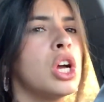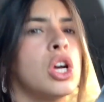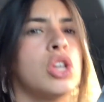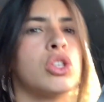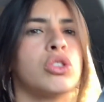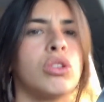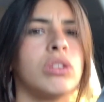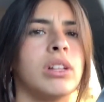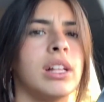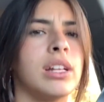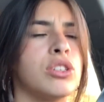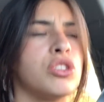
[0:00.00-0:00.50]

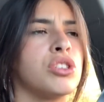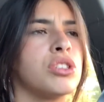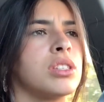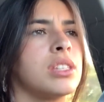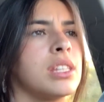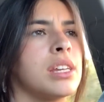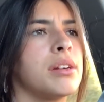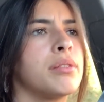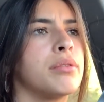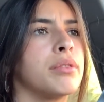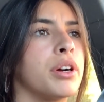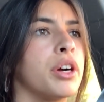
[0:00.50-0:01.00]
So let's just
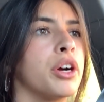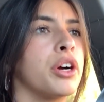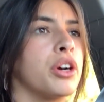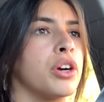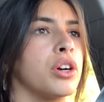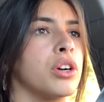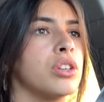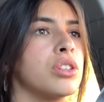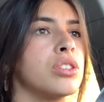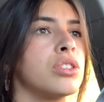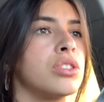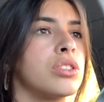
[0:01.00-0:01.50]
like
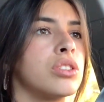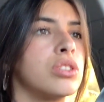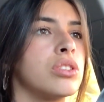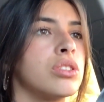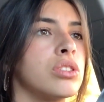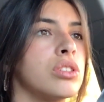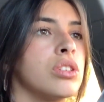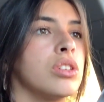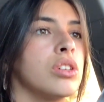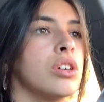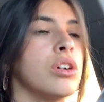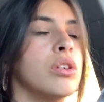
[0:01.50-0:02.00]
rehearse
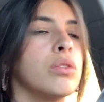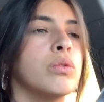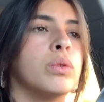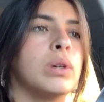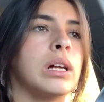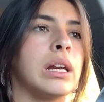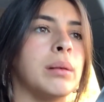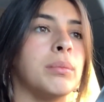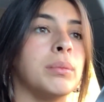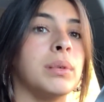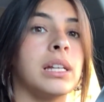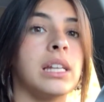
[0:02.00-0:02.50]
what
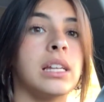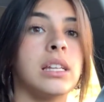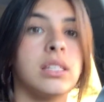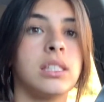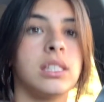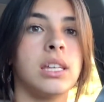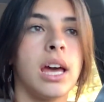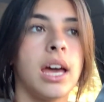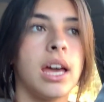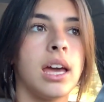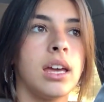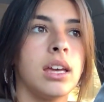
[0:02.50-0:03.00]
I'm gonna
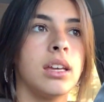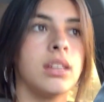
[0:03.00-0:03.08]
say.